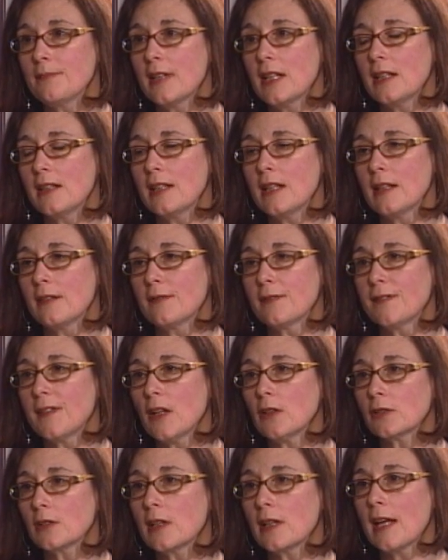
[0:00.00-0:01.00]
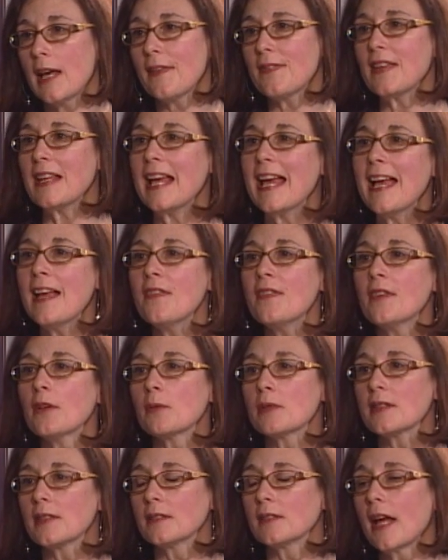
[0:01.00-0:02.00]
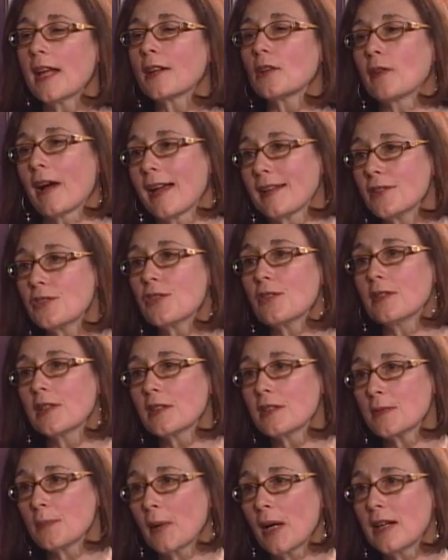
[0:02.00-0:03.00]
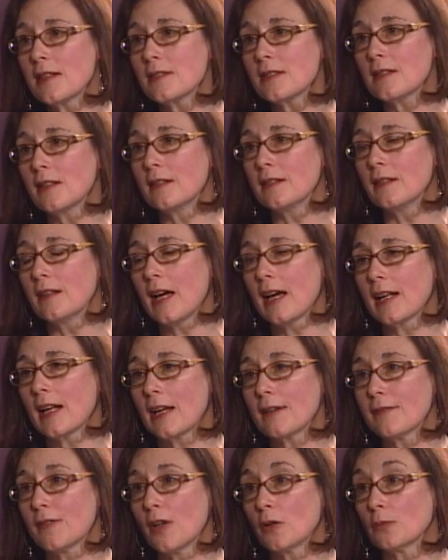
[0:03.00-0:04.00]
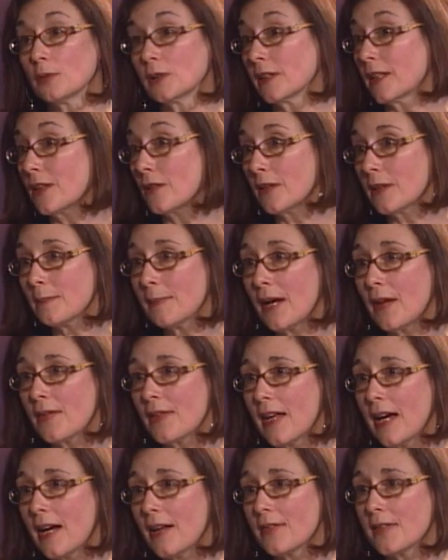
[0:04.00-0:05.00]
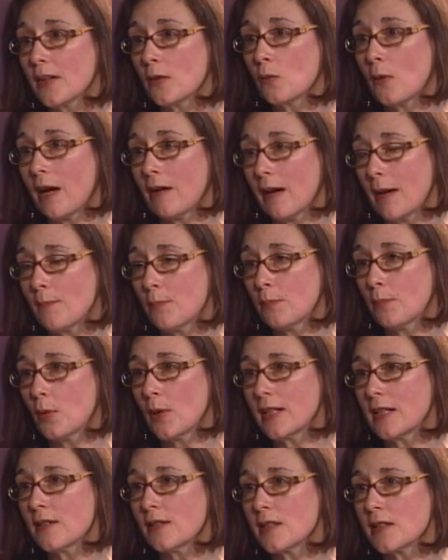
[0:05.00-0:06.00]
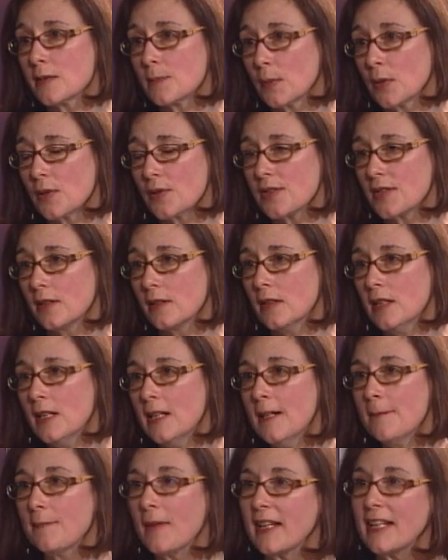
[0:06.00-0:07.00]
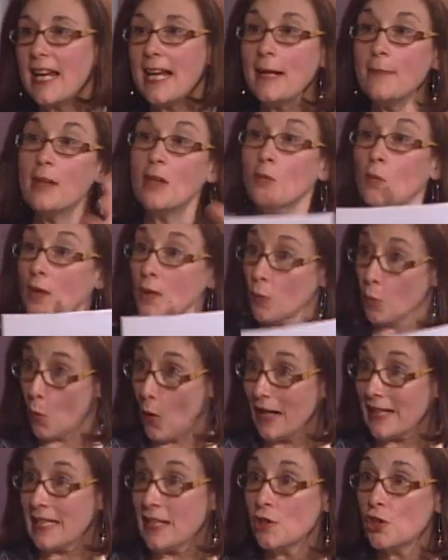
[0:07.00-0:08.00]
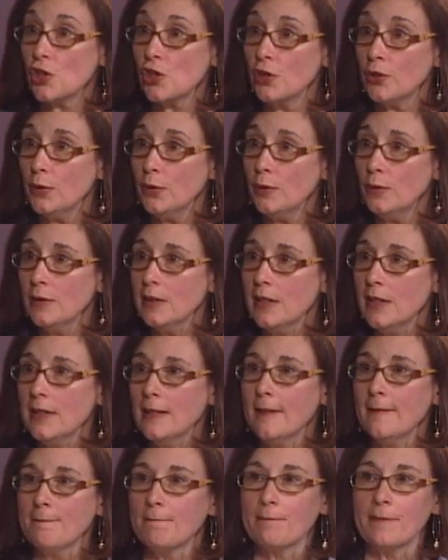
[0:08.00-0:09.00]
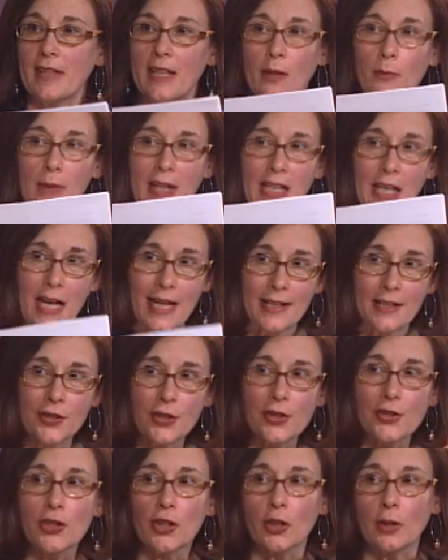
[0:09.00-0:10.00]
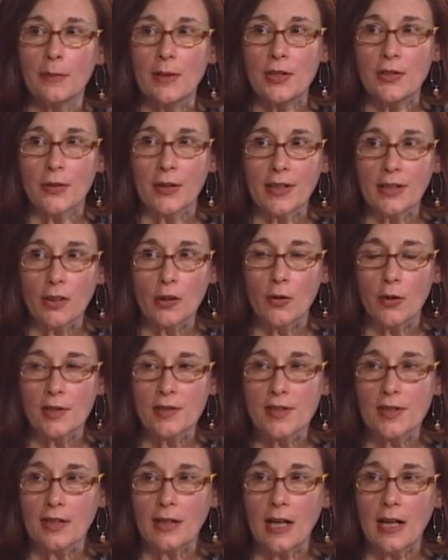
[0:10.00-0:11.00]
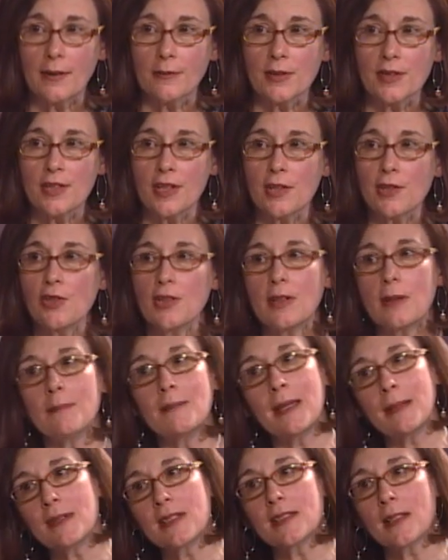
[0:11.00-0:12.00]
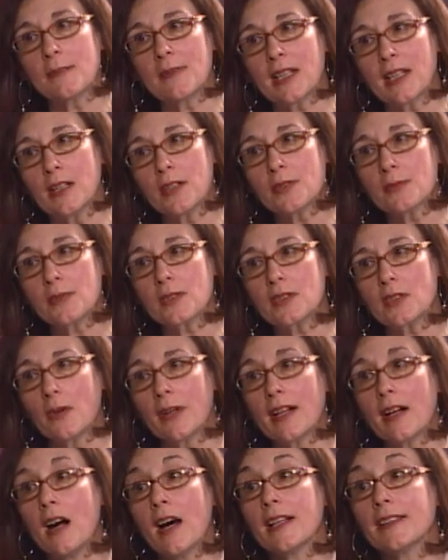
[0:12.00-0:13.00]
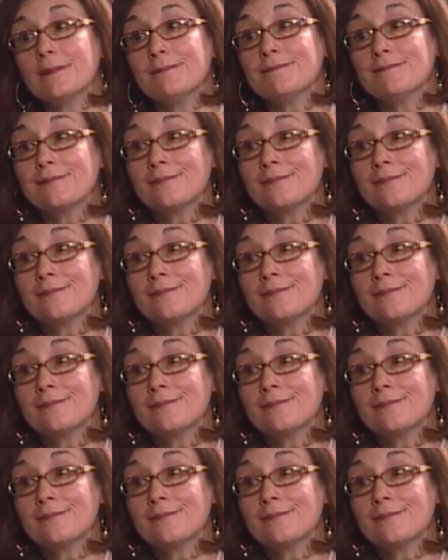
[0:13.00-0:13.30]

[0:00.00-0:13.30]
it, it felt at the end there was a lot of gratitude expressed and, and i felt really good about that that wow i pointed this person they came in with one issue yeah and we kind of determined during the course of the conversation that maybe something else was going on